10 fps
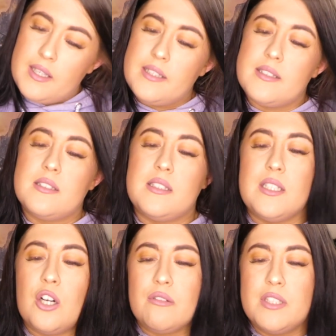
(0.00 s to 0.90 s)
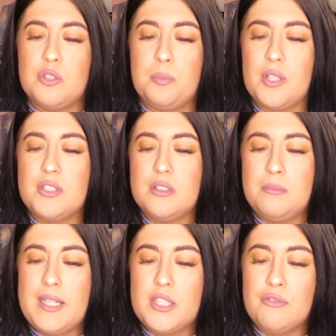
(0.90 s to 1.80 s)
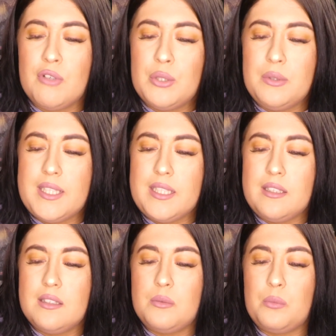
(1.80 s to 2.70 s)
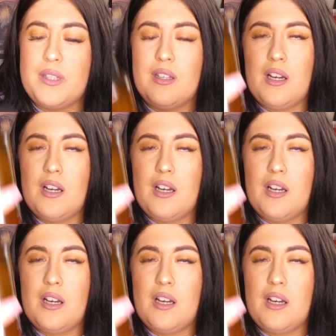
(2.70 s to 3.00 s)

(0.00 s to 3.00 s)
it's the Orange Blossom and Neroli with